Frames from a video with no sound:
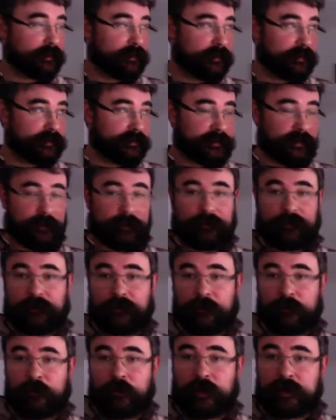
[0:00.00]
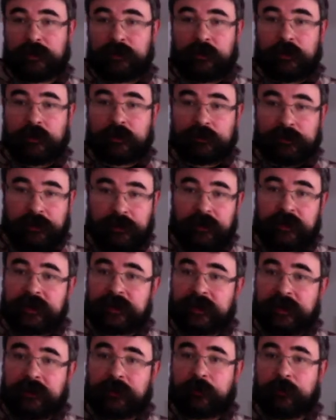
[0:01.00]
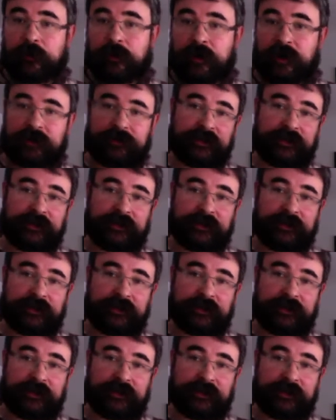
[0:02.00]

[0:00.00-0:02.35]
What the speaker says: So when you're learning how to walk,